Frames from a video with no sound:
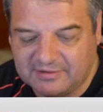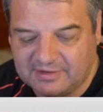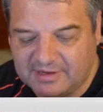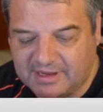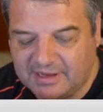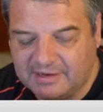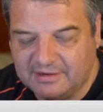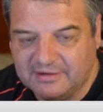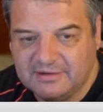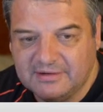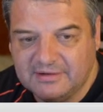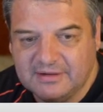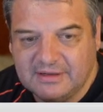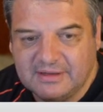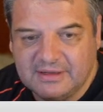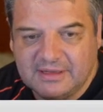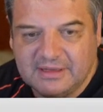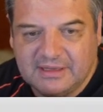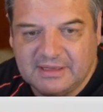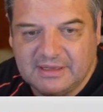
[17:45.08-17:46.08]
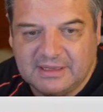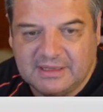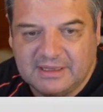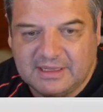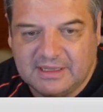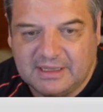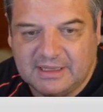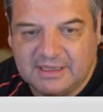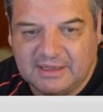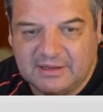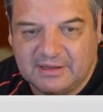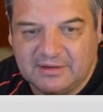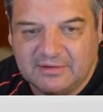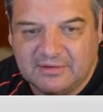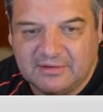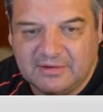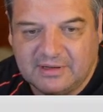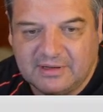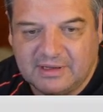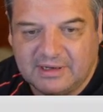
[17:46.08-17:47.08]
that,
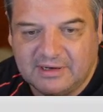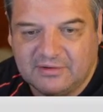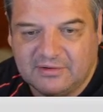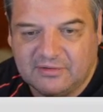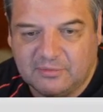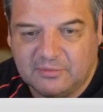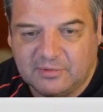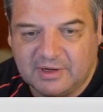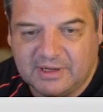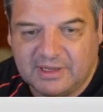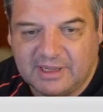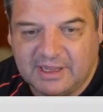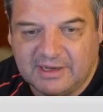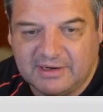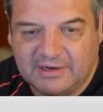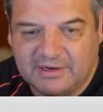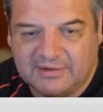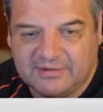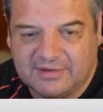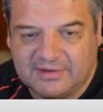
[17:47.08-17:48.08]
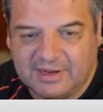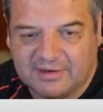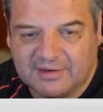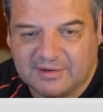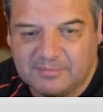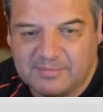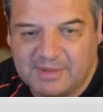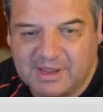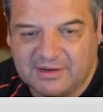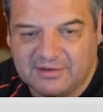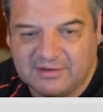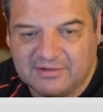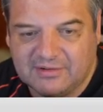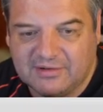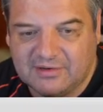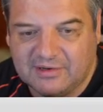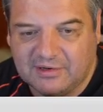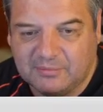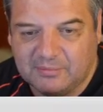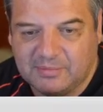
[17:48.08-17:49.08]
and this will work out your exact amounts
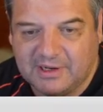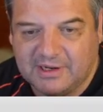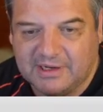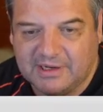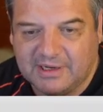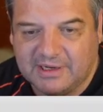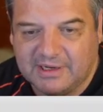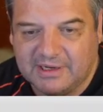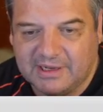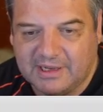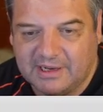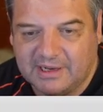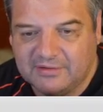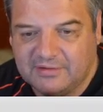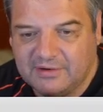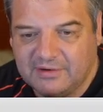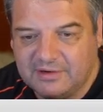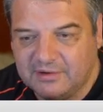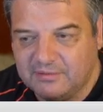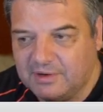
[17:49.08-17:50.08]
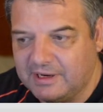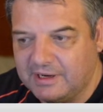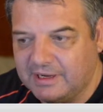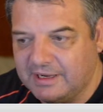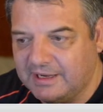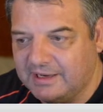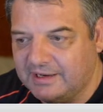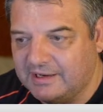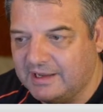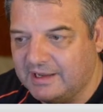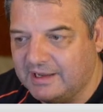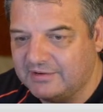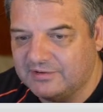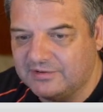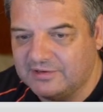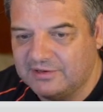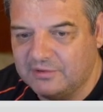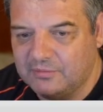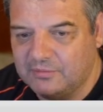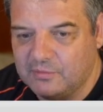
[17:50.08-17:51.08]
that you plug in. And I'll tell you what, it
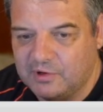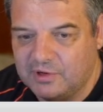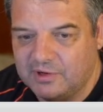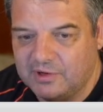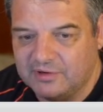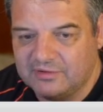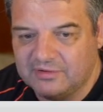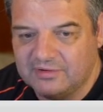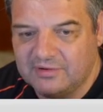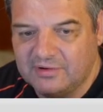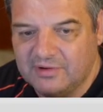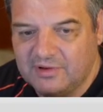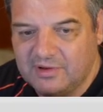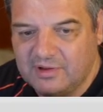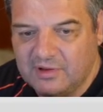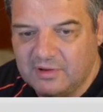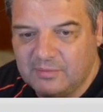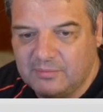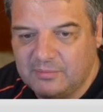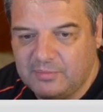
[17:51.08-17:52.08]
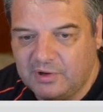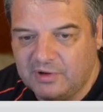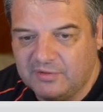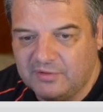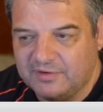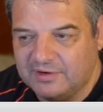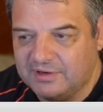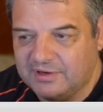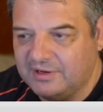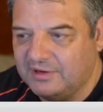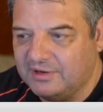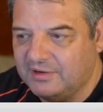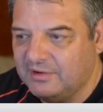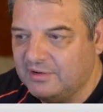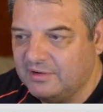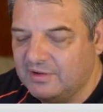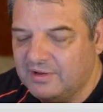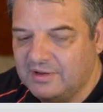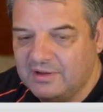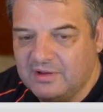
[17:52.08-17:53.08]
actually works perfectly
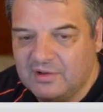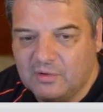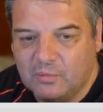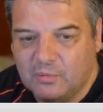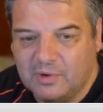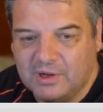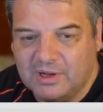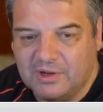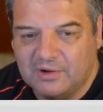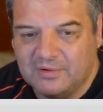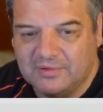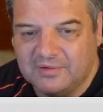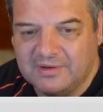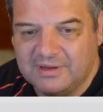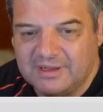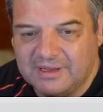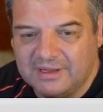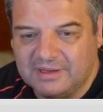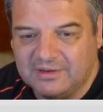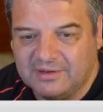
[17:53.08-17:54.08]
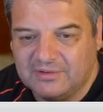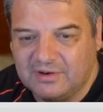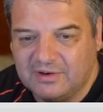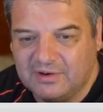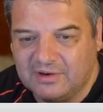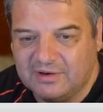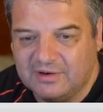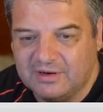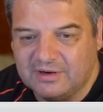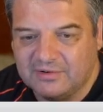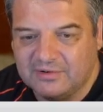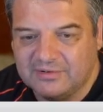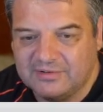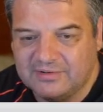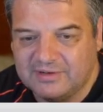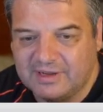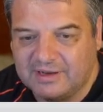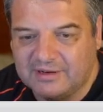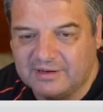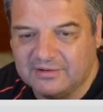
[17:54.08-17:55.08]
well to the nearest
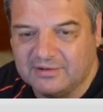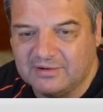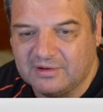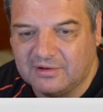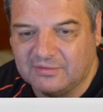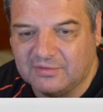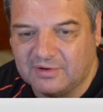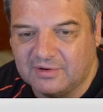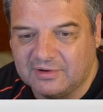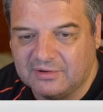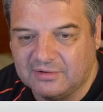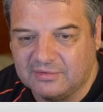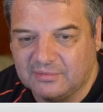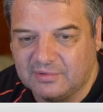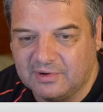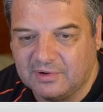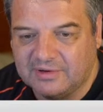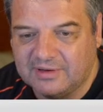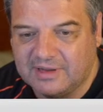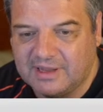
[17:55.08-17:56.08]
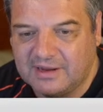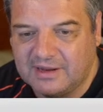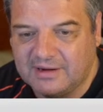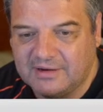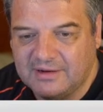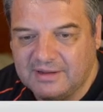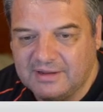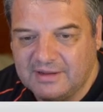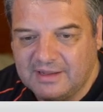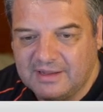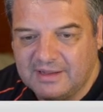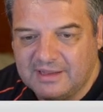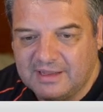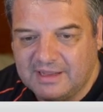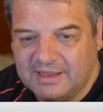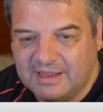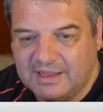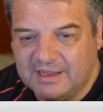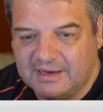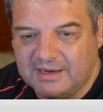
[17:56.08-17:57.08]
cent. I've got this worked out,
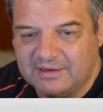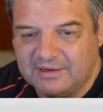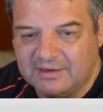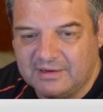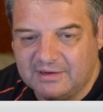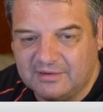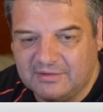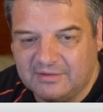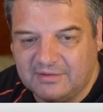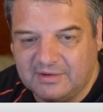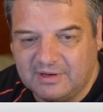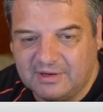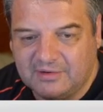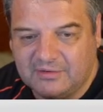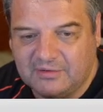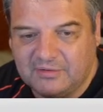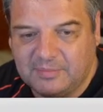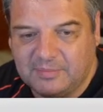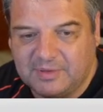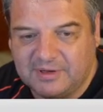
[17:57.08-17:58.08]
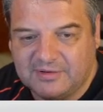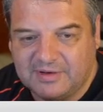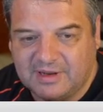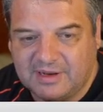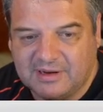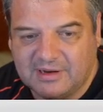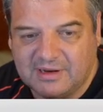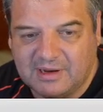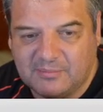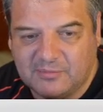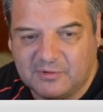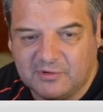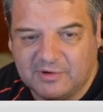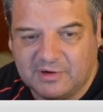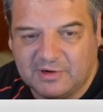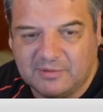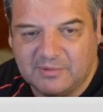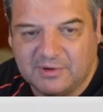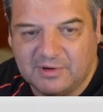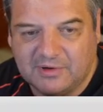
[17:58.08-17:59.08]
and it spits out the number
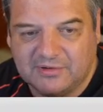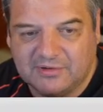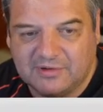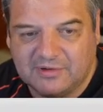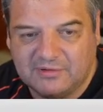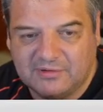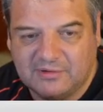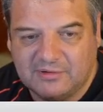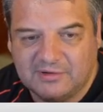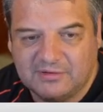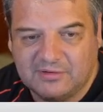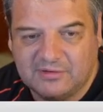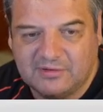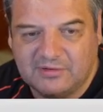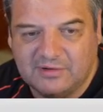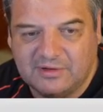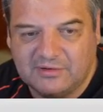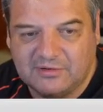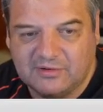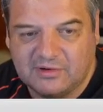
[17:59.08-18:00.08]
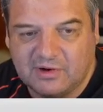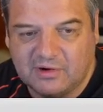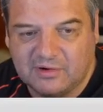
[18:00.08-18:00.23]
really well. So let's go